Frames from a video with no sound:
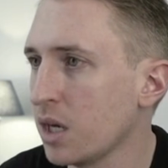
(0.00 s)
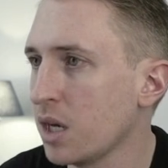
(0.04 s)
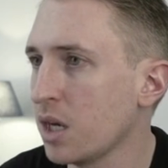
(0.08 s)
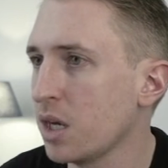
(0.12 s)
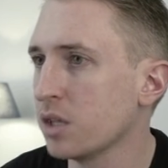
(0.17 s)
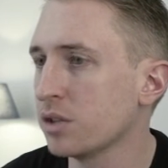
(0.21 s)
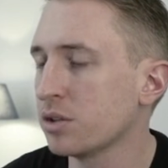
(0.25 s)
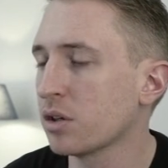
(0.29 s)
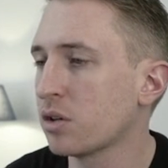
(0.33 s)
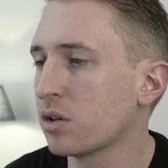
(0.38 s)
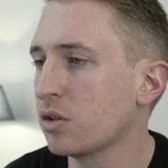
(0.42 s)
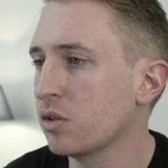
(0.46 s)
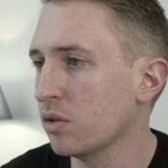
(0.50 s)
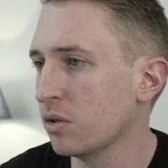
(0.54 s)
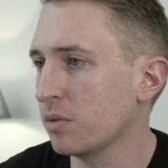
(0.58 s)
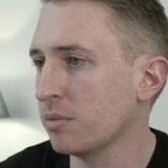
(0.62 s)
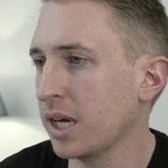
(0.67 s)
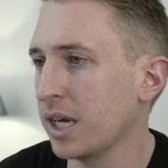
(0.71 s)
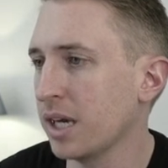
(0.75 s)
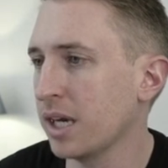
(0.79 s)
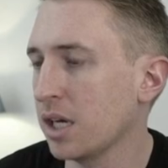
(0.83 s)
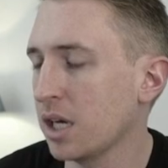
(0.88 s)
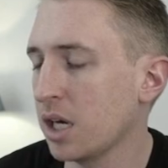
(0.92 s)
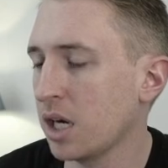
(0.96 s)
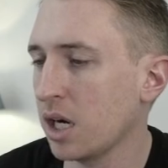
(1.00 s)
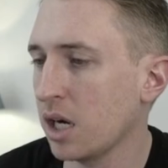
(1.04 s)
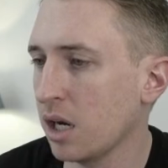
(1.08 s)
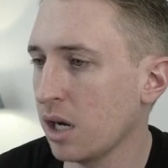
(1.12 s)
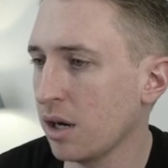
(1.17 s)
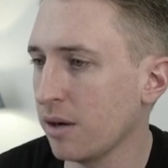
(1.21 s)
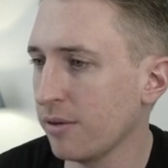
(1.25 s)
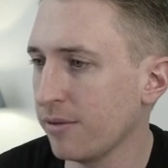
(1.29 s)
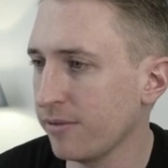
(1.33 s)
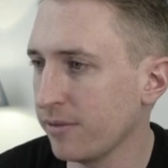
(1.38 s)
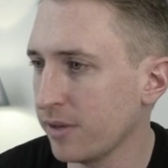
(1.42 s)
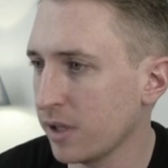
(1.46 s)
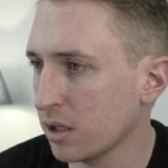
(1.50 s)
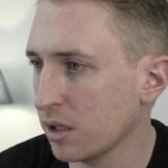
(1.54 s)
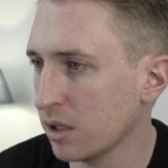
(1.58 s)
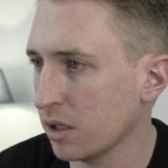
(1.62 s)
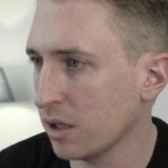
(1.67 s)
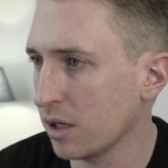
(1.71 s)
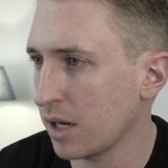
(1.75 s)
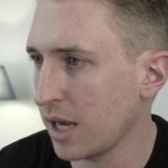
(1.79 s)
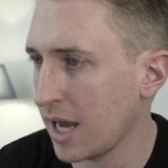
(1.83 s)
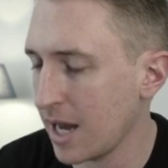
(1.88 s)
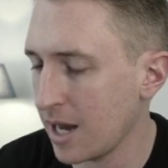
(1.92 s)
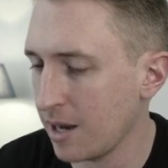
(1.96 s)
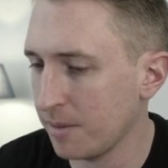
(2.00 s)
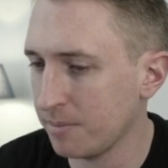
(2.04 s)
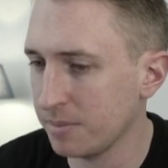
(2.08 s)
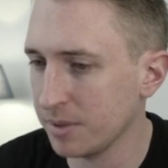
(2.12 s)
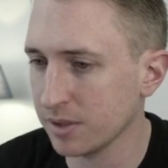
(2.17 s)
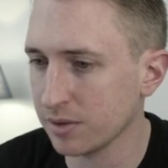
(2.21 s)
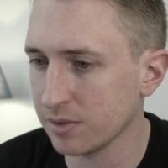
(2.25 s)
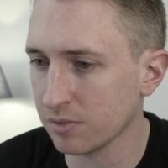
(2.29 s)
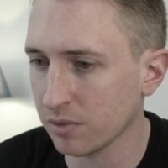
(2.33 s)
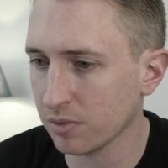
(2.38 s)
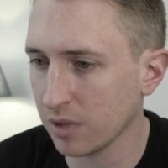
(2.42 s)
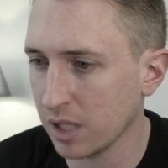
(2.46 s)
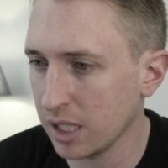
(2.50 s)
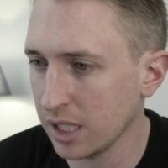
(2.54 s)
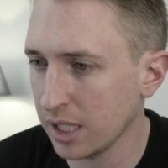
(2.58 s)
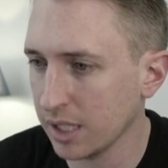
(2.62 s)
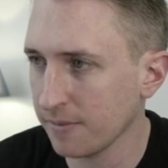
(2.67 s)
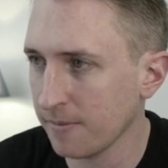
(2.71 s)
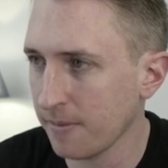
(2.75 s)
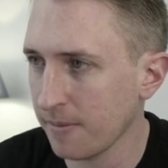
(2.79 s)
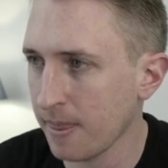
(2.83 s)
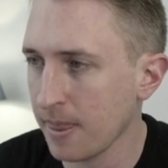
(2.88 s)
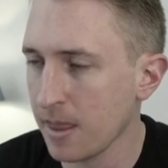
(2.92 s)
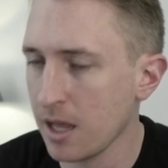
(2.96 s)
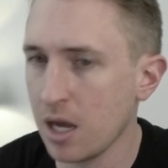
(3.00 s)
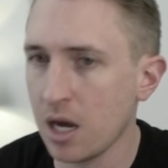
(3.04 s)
So cool, my Flutter app is running.